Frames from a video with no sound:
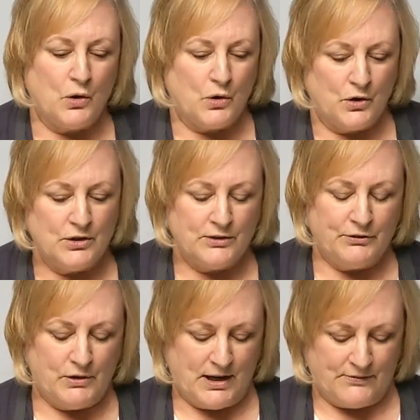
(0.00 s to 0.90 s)
or
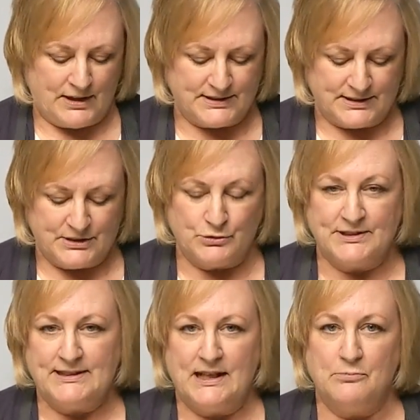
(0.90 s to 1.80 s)
if you have access to a
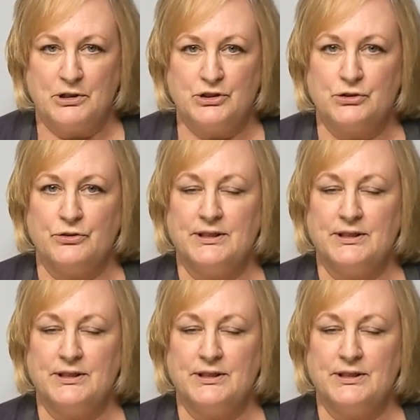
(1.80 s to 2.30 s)
stand mixer,